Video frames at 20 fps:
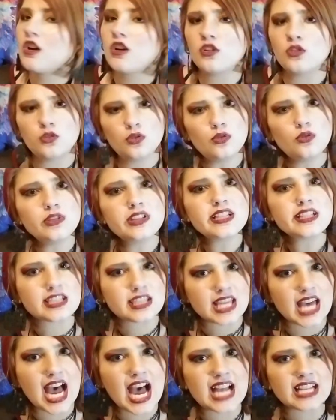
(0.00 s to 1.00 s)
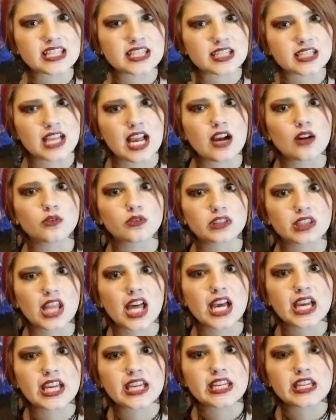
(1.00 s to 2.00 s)
Who does that sound
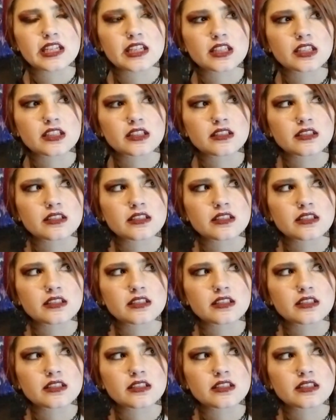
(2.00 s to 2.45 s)
like?